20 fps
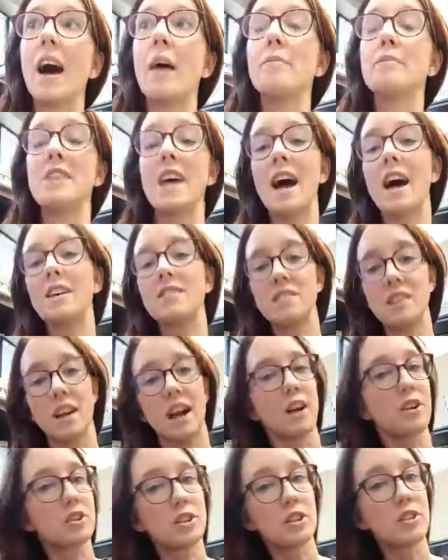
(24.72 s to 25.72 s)
Tax
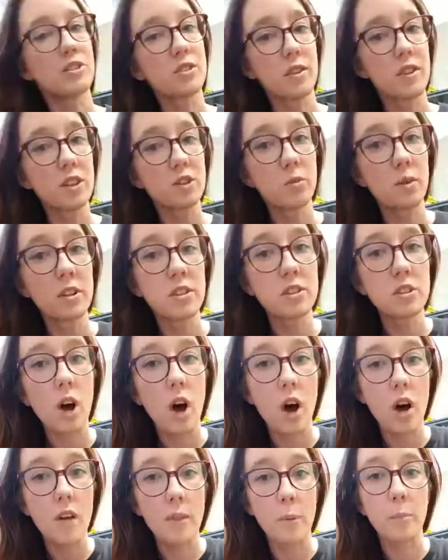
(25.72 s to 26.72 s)
Deductions. So this one's
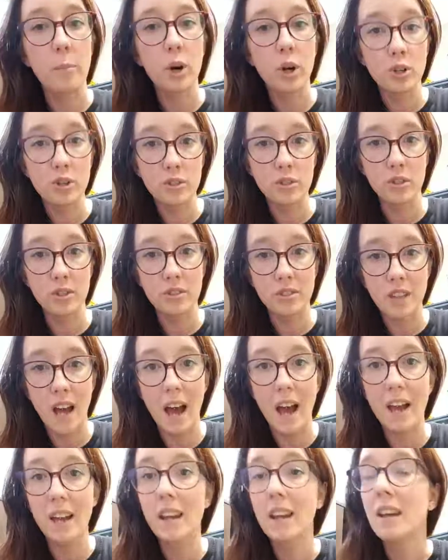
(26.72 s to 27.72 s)
on the personal
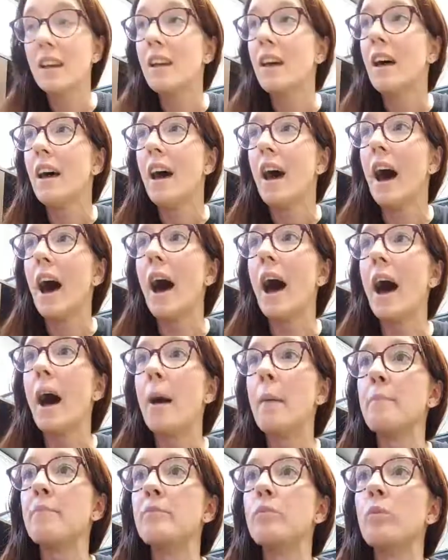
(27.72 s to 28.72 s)
side.
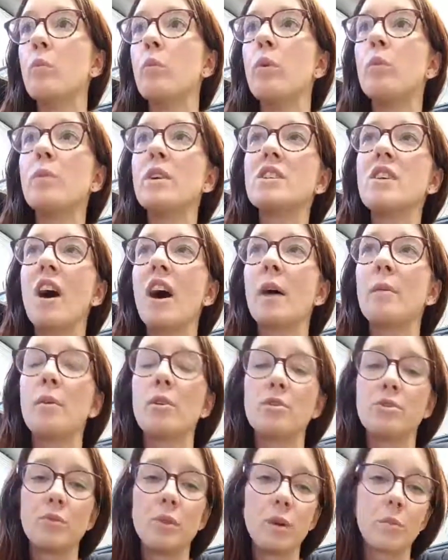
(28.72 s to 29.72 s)
When we talk
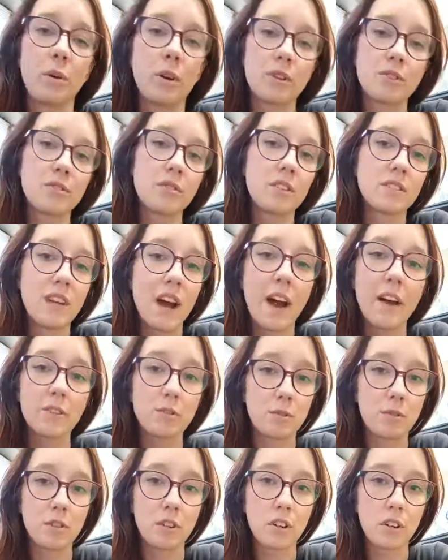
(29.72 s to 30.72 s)
about doing personal
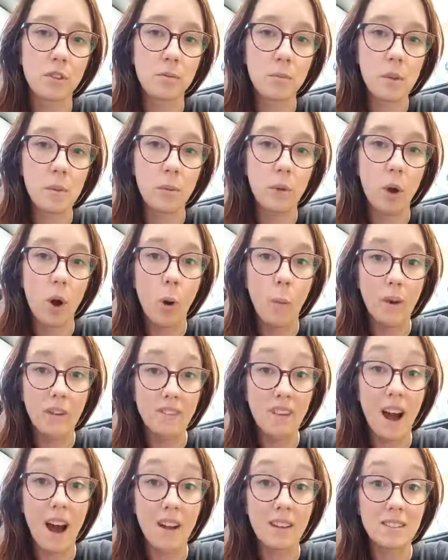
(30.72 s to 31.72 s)
tax returns, people
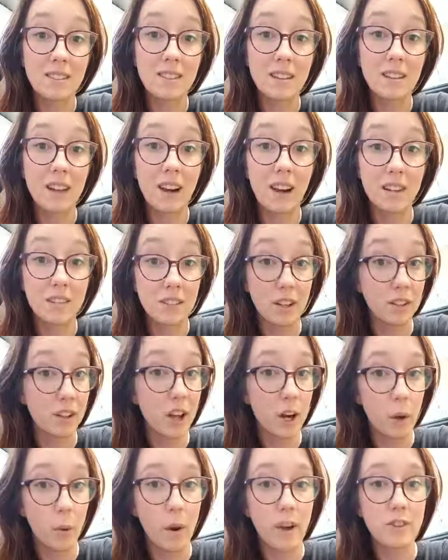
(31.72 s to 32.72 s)
always ask us a
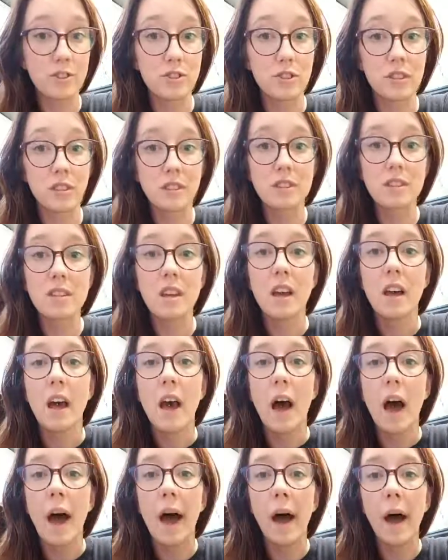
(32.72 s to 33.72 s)
lot of questions.
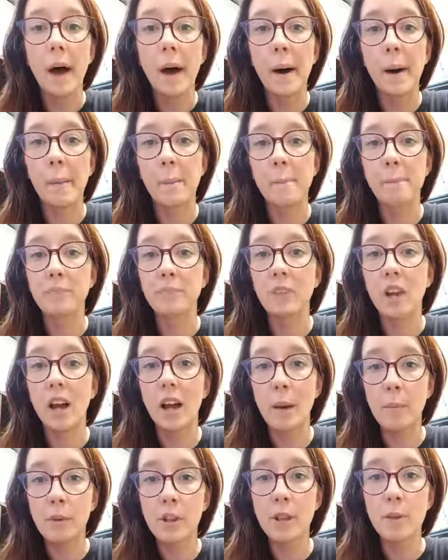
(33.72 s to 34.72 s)
A
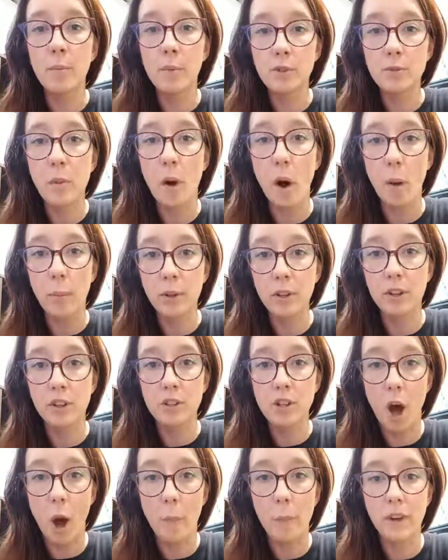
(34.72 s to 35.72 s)
couple of the most popular
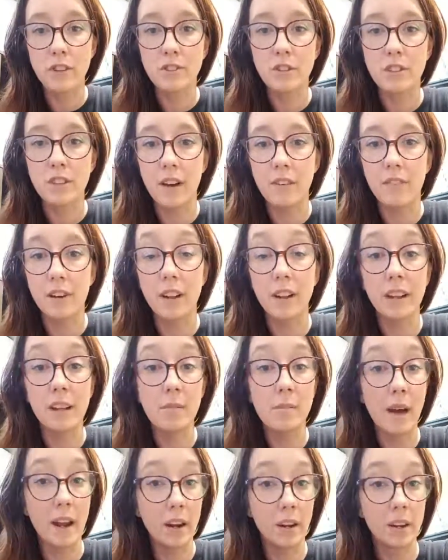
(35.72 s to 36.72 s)
topics are definitely
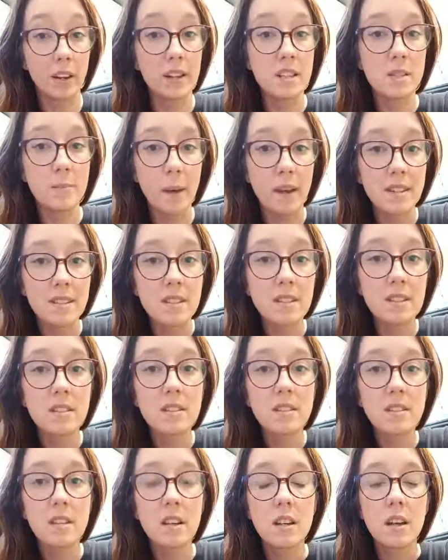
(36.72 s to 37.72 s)
medical
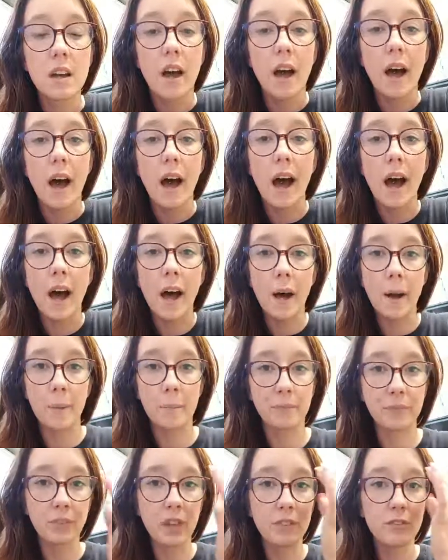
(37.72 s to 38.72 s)
expenses.
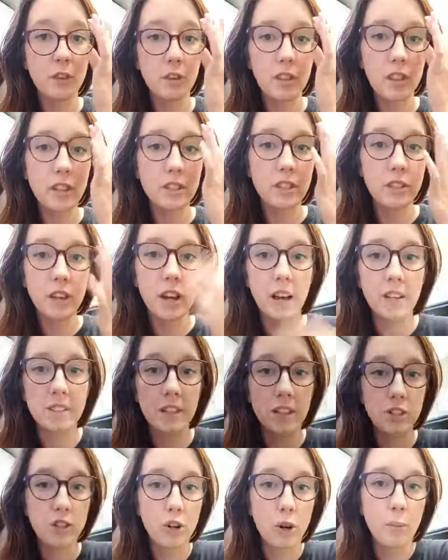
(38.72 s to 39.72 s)
A few things that you guys
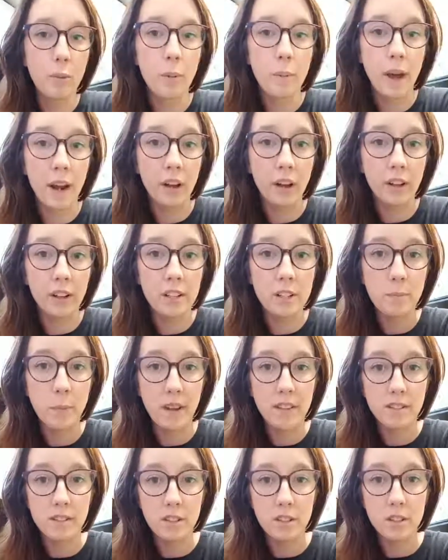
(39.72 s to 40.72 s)
need to know about medical
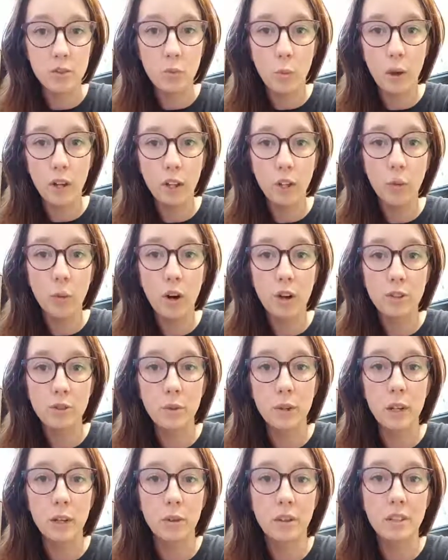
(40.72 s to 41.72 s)
expenses. When you are
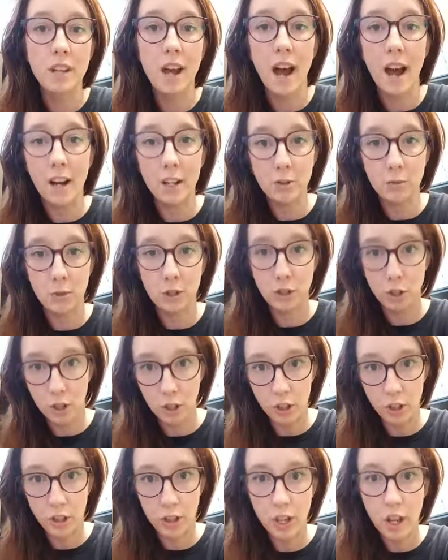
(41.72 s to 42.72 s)
doing your tax
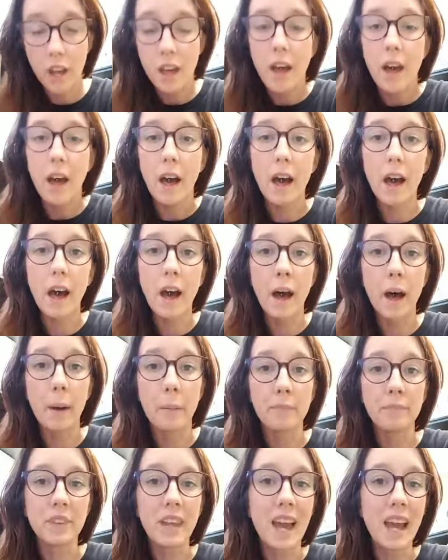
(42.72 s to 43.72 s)
return,
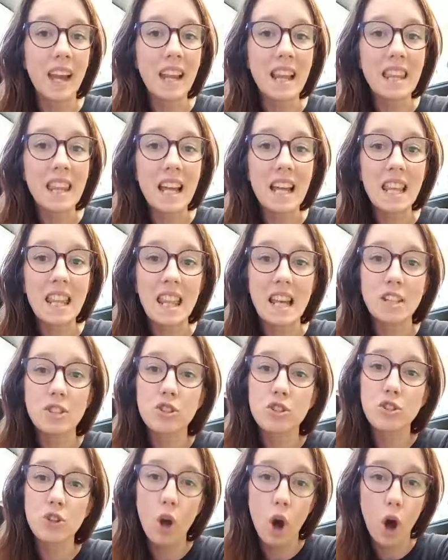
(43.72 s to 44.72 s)
anything
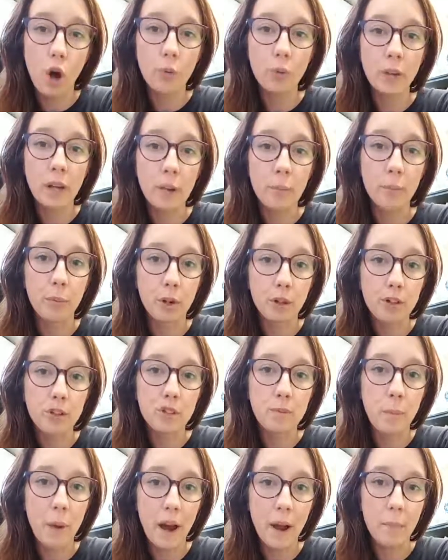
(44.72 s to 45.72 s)
that's not
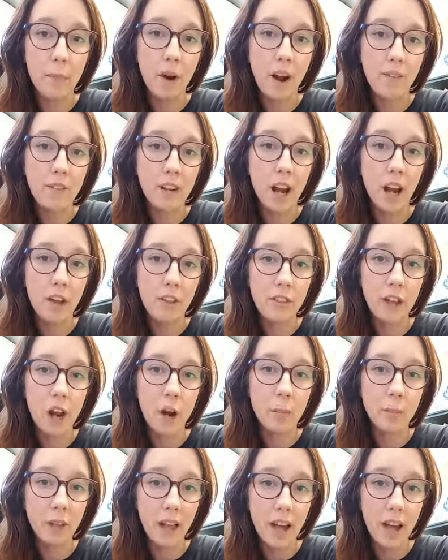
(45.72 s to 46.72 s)
reimbursed by a private
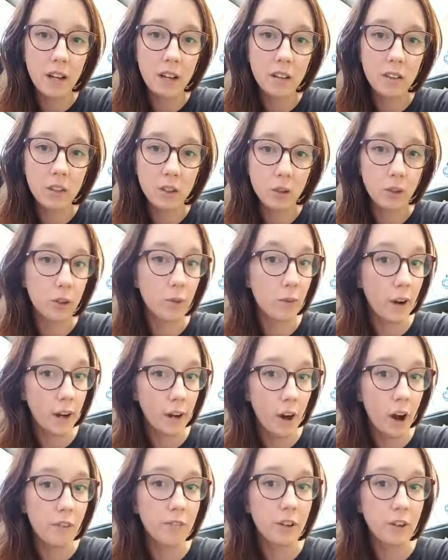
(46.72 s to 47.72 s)
healthcare plan, you can write
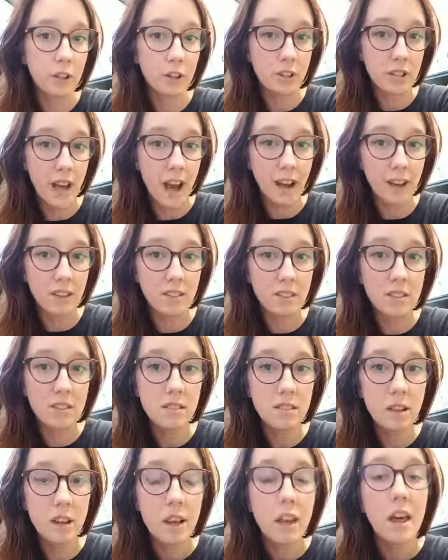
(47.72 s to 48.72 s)
it off on your
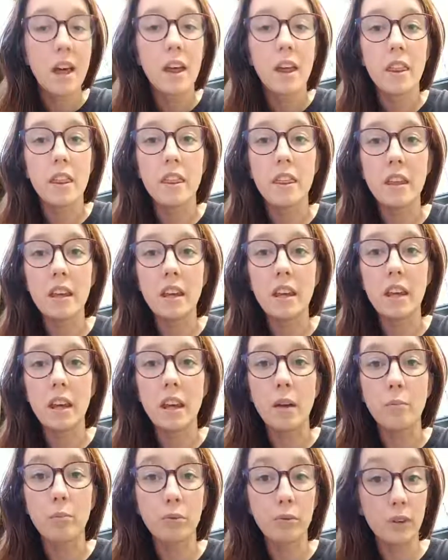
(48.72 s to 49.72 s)
taxes.
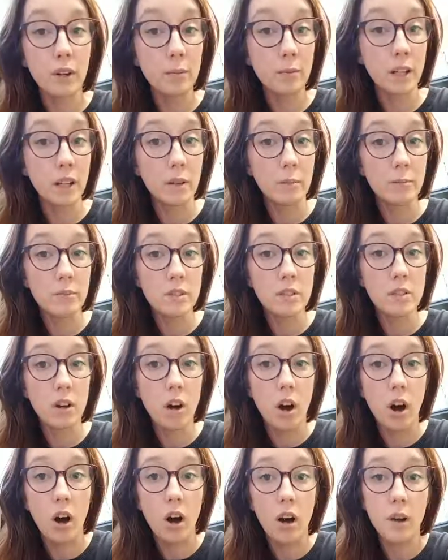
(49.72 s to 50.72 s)
The premiums
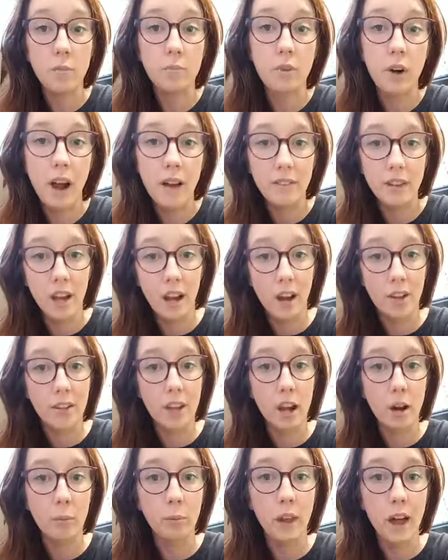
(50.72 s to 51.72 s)
on private
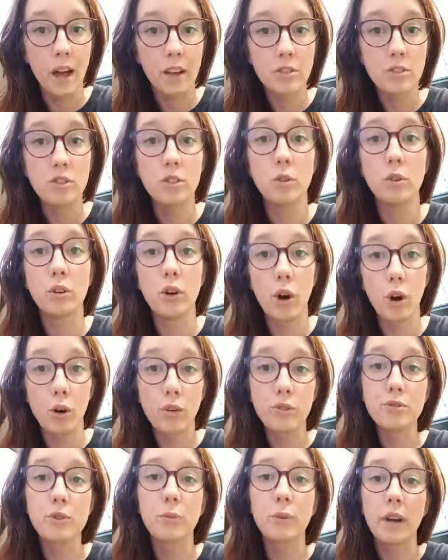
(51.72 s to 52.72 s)
healthcare plans, you can
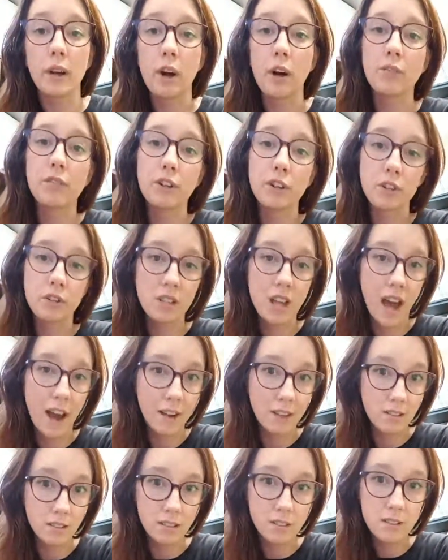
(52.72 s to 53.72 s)
also write off on your
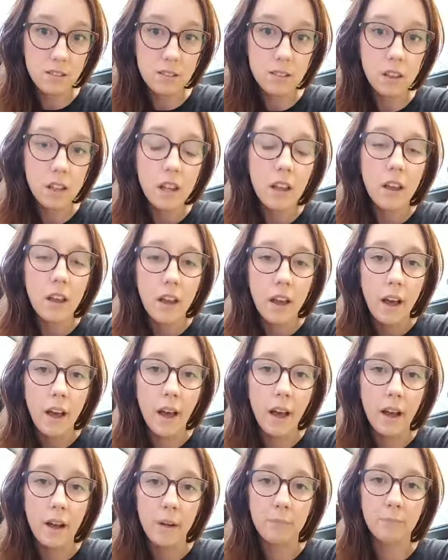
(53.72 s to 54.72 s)
taxes.
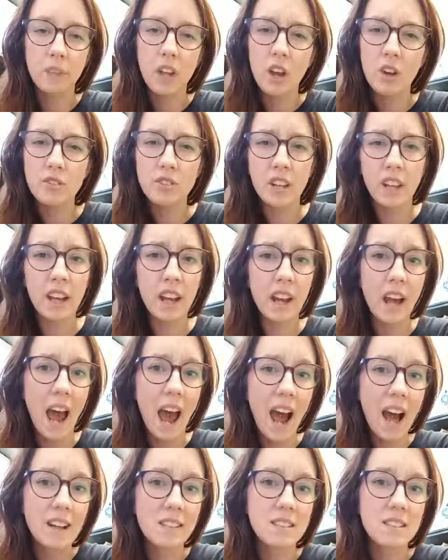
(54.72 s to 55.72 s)
I also get
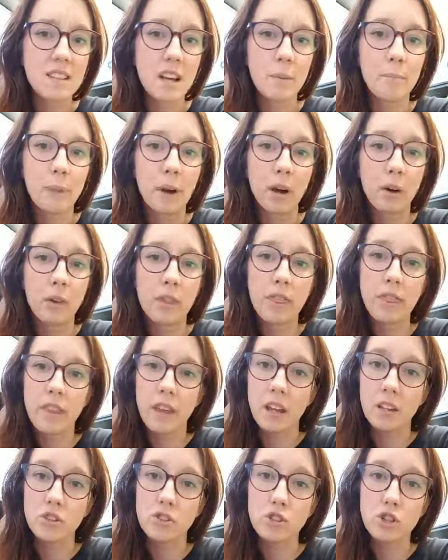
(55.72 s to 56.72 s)
asked about
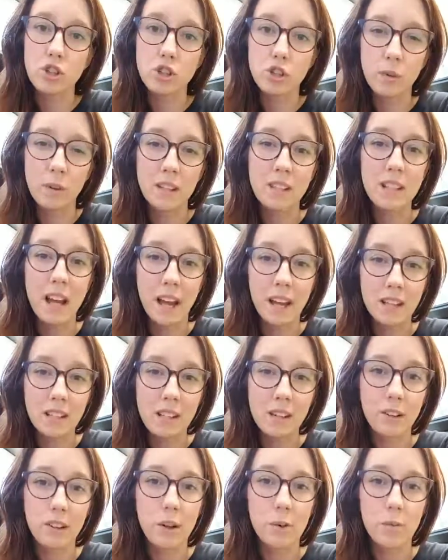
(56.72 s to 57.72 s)
things to do with
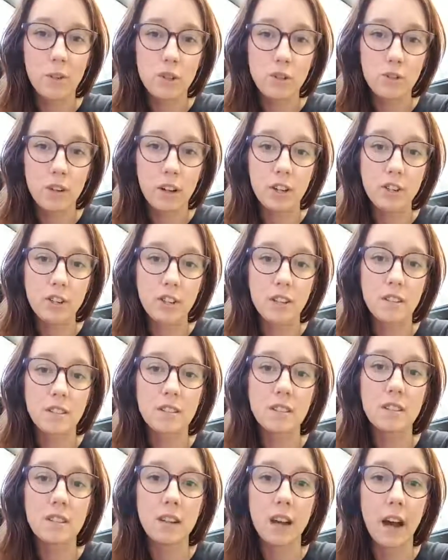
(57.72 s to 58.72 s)
dietary
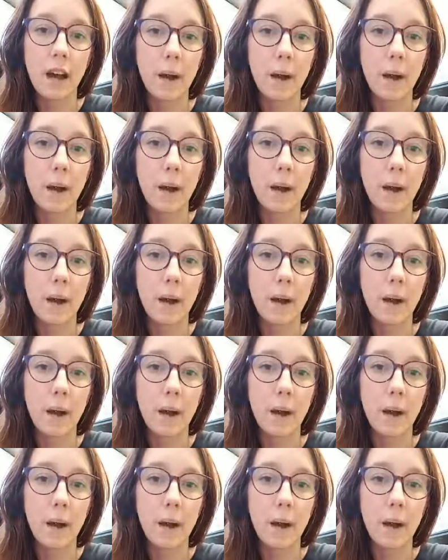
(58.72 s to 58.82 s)
restrictions.